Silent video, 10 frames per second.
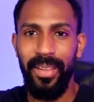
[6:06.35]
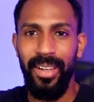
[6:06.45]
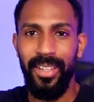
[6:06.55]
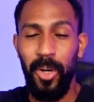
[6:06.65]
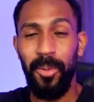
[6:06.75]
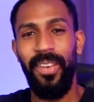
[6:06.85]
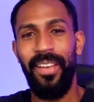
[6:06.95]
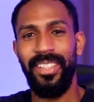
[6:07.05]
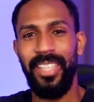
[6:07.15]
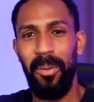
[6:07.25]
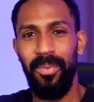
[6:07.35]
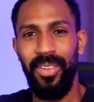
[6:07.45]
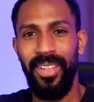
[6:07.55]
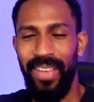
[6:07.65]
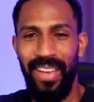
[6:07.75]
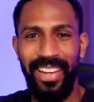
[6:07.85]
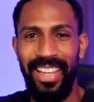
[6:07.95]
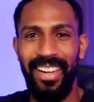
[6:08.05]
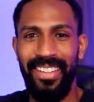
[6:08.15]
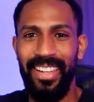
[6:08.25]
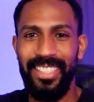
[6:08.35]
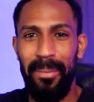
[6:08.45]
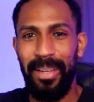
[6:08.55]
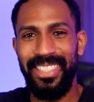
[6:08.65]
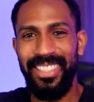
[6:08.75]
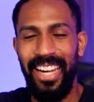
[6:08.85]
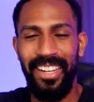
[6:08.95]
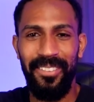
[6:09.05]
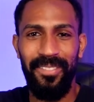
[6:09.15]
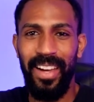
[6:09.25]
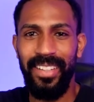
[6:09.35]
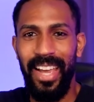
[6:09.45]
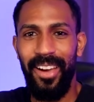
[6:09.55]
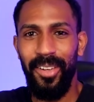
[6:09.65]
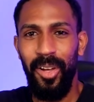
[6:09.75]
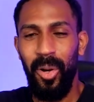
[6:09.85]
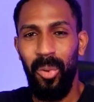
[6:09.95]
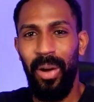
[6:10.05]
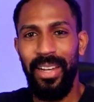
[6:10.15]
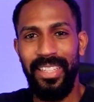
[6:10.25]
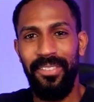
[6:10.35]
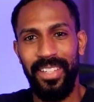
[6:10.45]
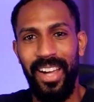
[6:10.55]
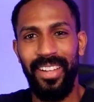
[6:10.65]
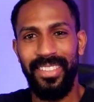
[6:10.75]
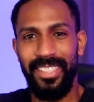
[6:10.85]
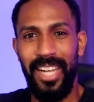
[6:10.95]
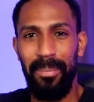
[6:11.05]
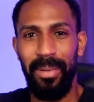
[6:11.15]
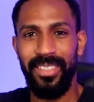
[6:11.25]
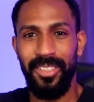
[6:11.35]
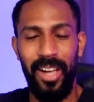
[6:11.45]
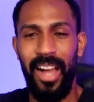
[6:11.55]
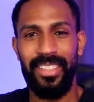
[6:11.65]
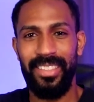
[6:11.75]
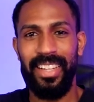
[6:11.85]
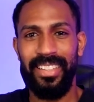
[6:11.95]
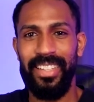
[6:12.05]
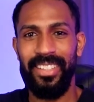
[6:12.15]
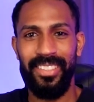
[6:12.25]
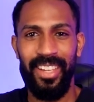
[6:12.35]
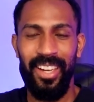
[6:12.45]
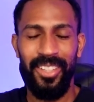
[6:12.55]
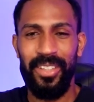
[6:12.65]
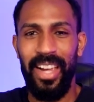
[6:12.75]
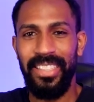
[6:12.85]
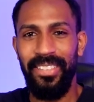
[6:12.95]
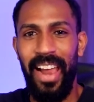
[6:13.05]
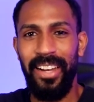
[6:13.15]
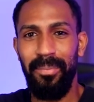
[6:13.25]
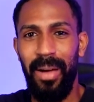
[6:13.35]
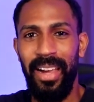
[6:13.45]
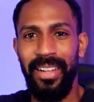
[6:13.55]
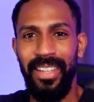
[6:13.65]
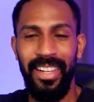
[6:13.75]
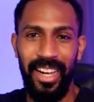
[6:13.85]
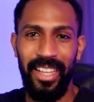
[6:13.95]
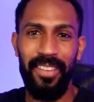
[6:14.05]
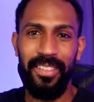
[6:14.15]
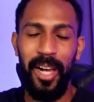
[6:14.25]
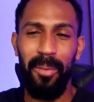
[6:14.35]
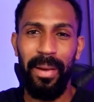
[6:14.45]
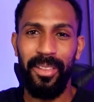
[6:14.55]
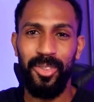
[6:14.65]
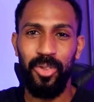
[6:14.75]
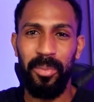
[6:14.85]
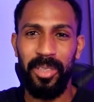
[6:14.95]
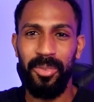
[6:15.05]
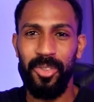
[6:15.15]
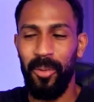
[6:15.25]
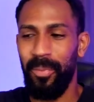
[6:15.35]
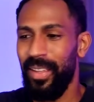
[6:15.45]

So if you found this helpful, if you have any ideas, I'm excited to find out what different content topics or content ideas you guys have had in mind. I'd love to help make those dreams come true.